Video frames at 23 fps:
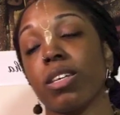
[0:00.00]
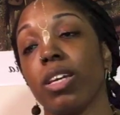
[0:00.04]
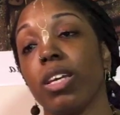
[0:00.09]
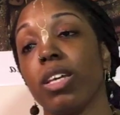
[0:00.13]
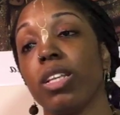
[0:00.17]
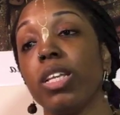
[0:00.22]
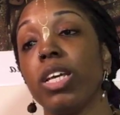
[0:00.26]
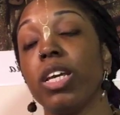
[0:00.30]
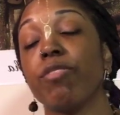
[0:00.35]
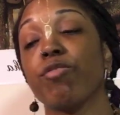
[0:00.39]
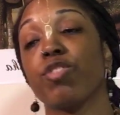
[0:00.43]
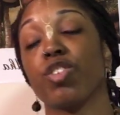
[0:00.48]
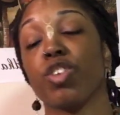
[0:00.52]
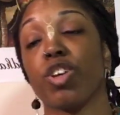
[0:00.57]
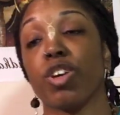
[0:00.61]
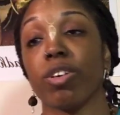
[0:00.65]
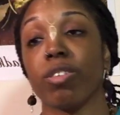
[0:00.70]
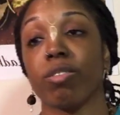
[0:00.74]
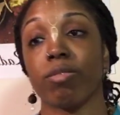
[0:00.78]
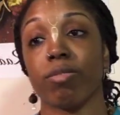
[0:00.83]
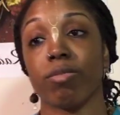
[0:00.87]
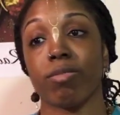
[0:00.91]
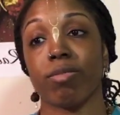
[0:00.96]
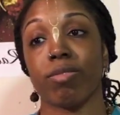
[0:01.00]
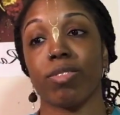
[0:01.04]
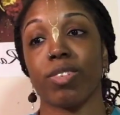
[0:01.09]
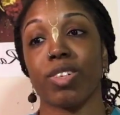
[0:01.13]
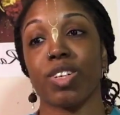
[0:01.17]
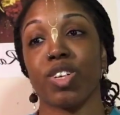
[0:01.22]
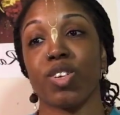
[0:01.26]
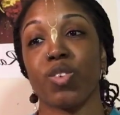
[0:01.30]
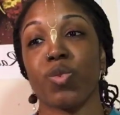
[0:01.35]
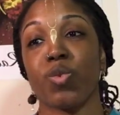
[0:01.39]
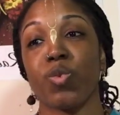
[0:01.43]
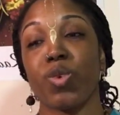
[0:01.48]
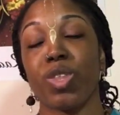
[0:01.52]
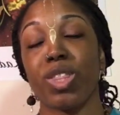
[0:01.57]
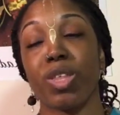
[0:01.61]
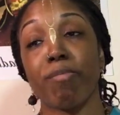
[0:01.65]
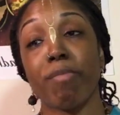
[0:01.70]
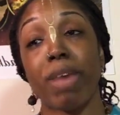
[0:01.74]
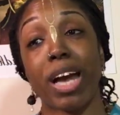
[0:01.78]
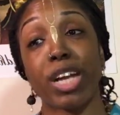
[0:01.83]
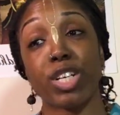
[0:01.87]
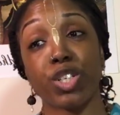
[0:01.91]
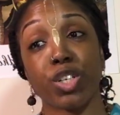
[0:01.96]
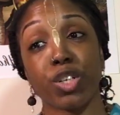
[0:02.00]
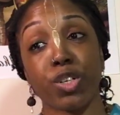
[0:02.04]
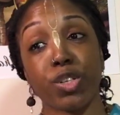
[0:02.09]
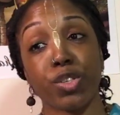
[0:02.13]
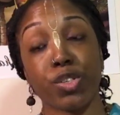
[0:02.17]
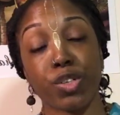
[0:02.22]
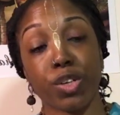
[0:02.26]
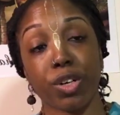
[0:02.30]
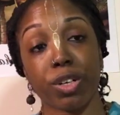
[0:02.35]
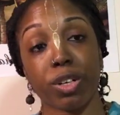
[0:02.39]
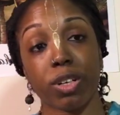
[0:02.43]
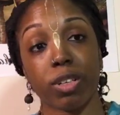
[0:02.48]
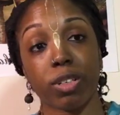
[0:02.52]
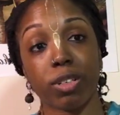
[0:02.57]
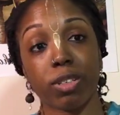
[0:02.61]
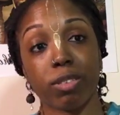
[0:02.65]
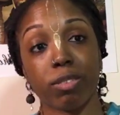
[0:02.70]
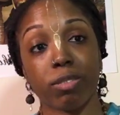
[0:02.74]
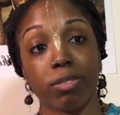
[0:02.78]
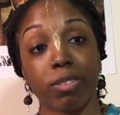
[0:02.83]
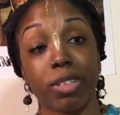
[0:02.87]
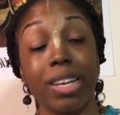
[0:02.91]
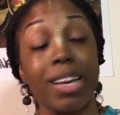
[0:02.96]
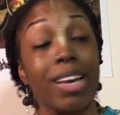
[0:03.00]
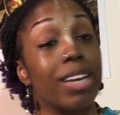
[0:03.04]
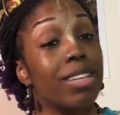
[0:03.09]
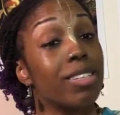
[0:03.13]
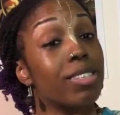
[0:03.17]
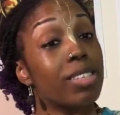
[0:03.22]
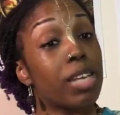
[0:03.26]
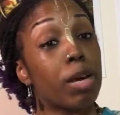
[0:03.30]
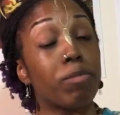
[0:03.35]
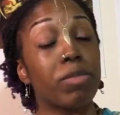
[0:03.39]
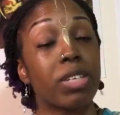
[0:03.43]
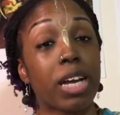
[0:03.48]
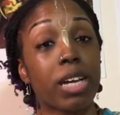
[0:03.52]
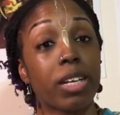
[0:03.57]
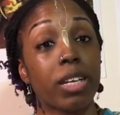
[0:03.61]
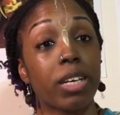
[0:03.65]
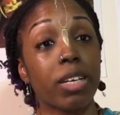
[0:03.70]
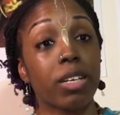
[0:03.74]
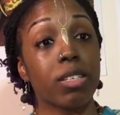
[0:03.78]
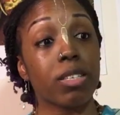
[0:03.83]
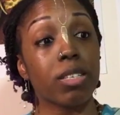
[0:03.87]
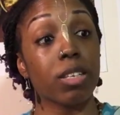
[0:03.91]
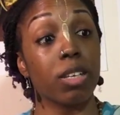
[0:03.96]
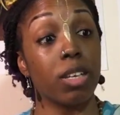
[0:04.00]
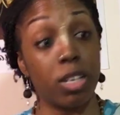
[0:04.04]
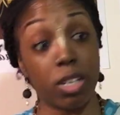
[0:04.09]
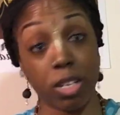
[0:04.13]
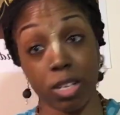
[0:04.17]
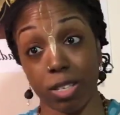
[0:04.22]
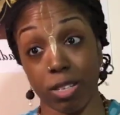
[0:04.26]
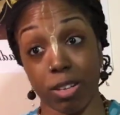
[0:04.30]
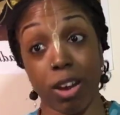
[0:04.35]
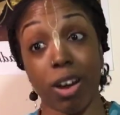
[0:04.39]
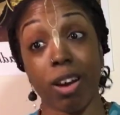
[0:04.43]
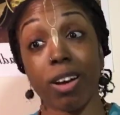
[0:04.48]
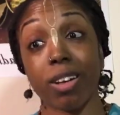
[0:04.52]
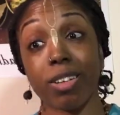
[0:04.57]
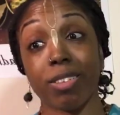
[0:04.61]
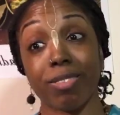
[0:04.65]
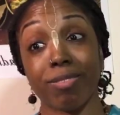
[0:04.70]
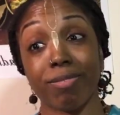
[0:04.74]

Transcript: he leaves her with a magical circle. In some tellings, he does not.